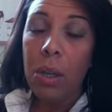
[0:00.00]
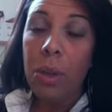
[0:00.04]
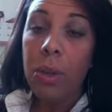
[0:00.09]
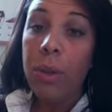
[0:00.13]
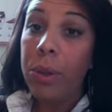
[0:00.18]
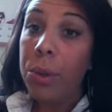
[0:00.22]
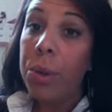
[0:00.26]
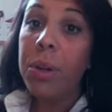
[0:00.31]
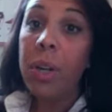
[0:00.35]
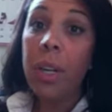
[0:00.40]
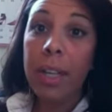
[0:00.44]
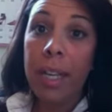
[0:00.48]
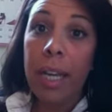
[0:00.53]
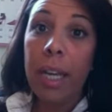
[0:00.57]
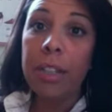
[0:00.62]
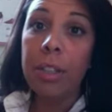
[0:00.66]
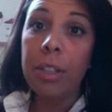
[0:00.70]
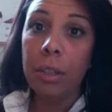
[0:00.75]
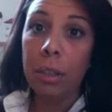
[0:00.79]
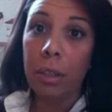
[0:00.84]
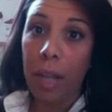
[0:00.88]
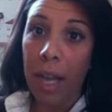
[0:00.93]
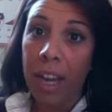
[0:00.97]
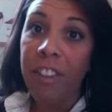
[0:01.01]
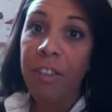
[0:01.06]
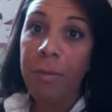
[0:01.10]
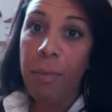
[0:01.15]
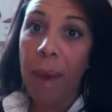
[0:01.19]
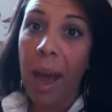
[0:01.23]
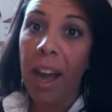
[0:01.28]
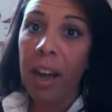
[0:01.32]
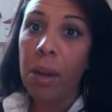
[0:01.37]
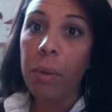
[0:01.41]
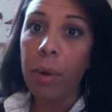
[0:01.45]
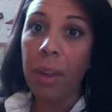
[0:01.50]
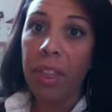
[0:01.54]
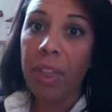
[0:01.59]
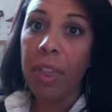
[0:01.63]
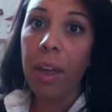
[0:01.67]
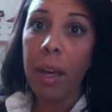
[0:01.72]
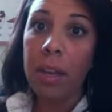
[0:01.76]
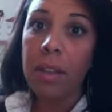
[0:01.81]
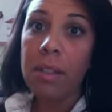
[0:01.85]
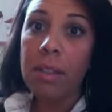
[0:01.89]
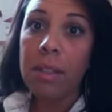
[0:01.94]
You could get your life back with
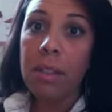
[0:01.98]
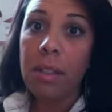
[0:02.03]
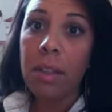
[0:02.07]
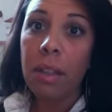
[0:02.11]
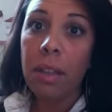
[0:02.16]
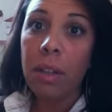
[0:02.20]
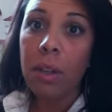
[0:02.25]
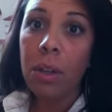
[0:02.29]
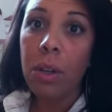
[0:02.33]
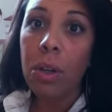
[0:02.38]
this.